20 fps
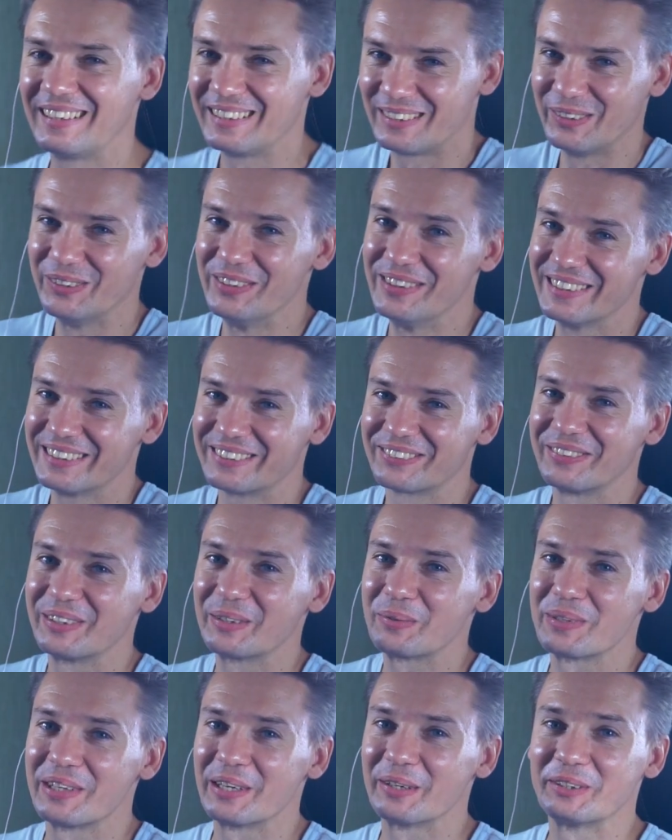Doing the
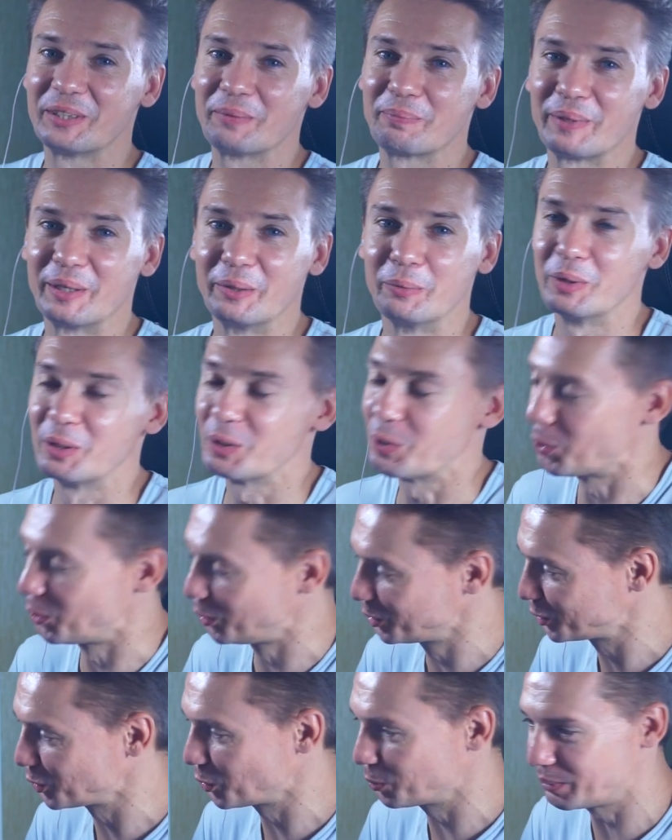trick without a pen will
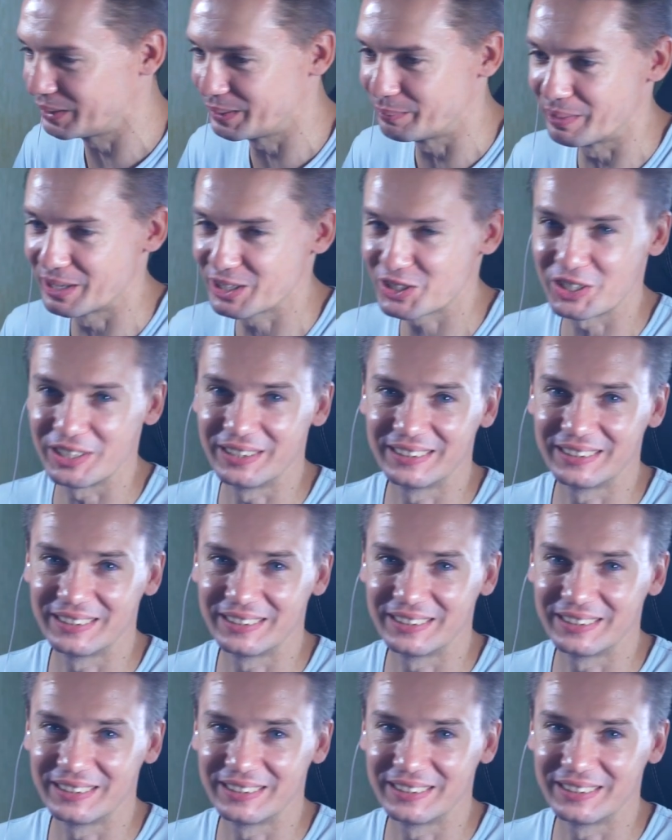also be much